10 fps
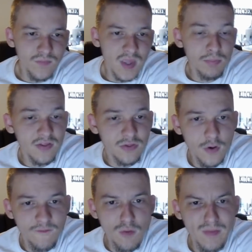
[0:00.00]
He played
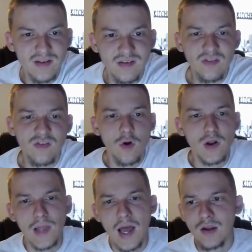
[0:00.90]
34 minutes in the
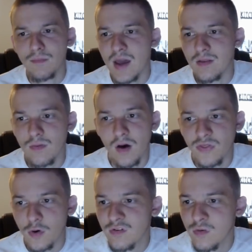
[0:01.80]
starting lineup, had uh,
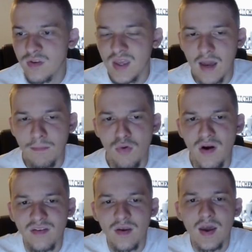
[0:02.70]
32 DK
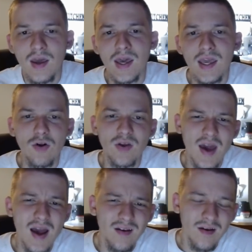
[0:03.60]
points. You know, he
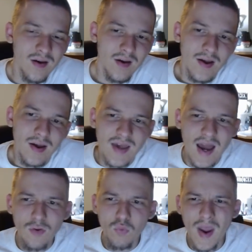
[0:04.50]
kind of
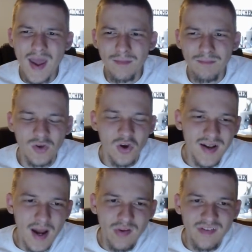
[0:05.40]
kind of ran good,
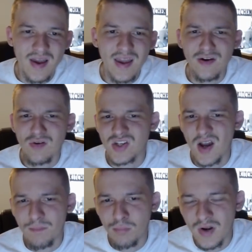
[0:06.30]
I would say. You know, he
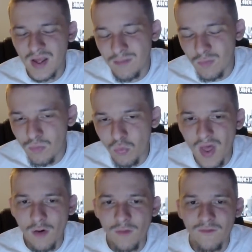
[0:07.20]
shot pretty
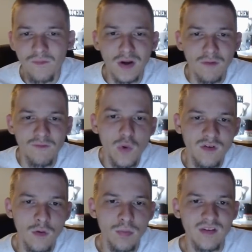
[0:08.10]
well, you know,
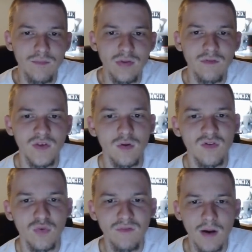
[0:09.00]
42% from the field,
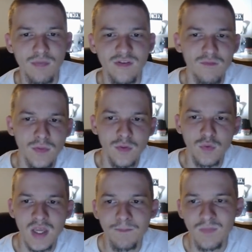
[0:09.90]
25% from
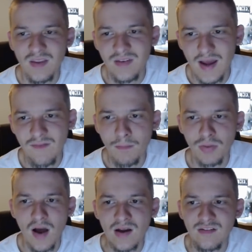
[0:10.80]
three. He did have a
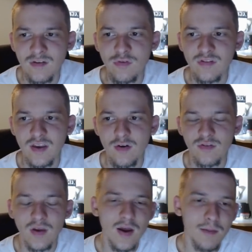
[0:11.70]
block and two
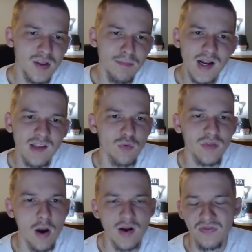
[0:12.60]
steals, but the minutes were
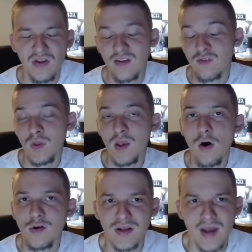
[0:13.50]
there, and I think that's really
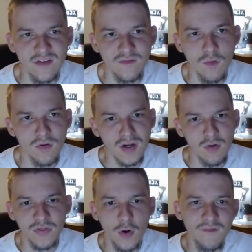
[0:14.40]
all you can ask for. You know,
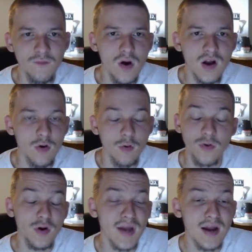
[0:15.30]
at 3,400 or
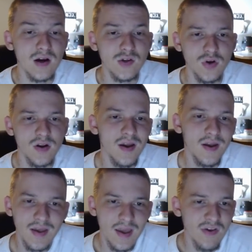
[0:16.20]
3,900,
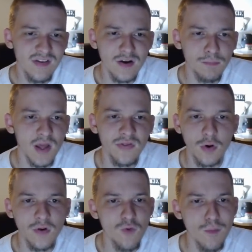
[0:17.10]
if he's going to play
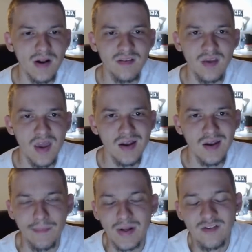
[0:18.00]
34 minutes again,
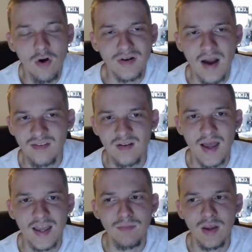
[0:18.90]
I mean, it's hard not to
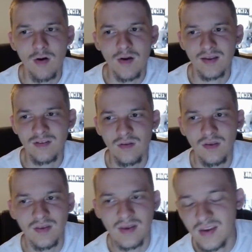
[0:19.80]
like him here.
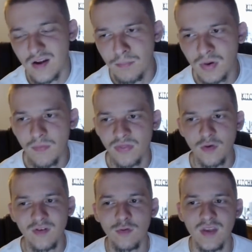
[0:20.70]
Is he going to put up
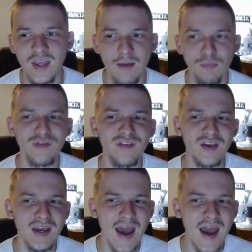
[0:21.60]
32 DK points again?